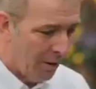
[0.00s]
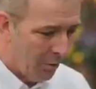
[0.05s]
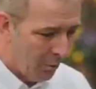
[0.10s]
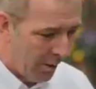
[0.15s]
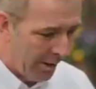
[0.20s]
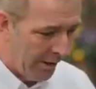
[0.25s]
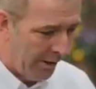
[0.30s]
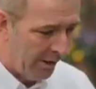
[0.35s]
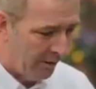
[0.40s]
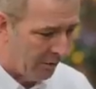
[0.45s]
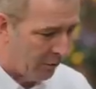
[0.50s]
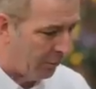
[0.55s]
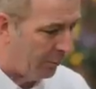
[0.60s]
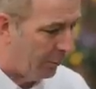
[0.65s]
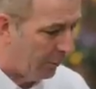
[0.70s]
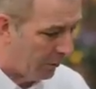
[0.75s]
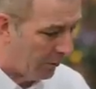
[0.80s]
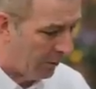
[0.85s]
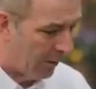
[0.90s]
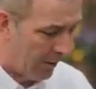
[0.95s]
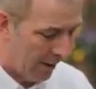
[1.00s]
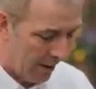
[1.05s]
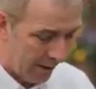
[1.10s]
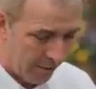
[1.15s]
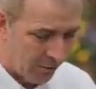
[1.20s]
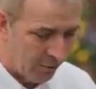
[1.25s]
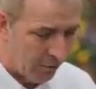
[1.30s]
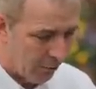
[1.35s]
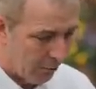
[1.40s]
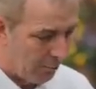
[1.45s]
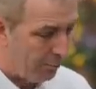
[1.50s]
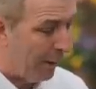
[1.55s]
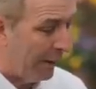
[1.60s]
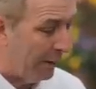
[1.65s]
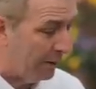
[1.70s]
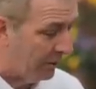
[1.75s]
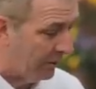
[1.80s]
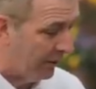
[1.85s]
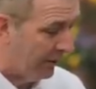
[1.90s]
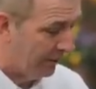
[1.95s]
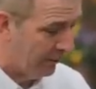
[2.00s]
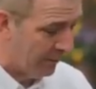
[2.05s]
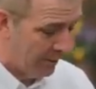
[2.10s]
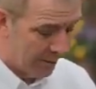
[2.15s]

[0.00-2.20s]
we need to put a good base down,